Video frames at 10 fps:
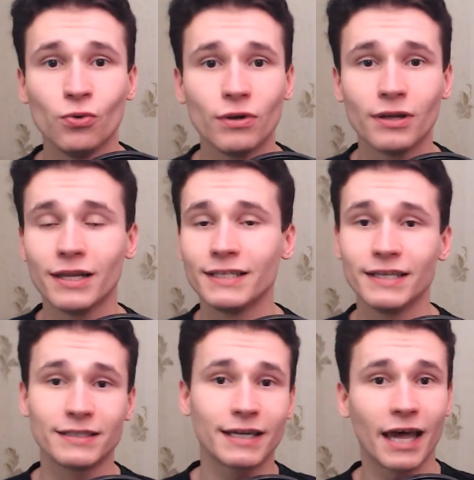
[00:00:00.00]
will
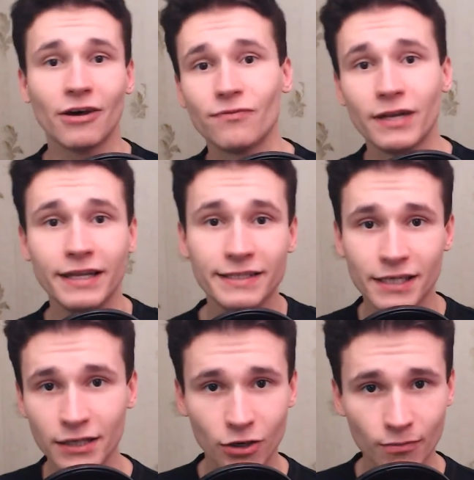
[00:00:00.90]
not have
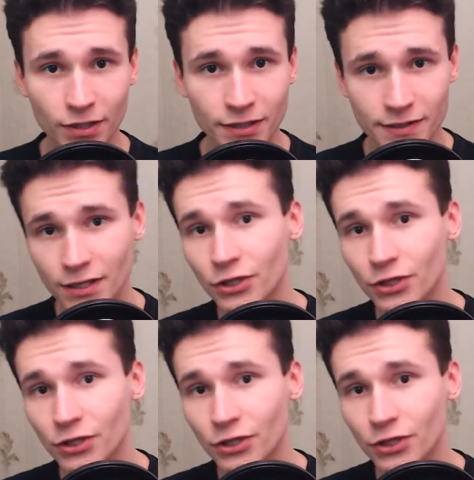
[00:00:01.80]
leasing companies,